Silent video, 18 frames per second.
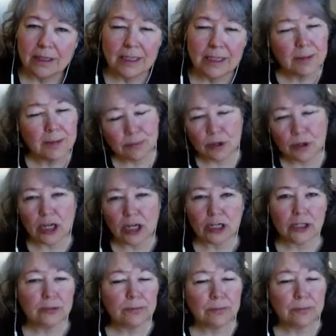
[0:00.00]
In a
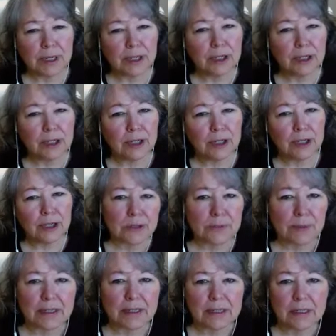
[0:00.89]
broader, bigger
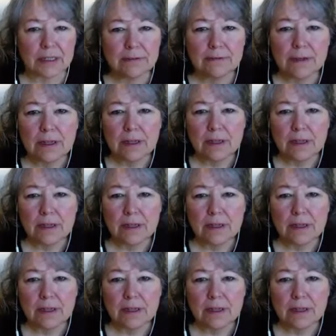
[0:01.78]
perspective,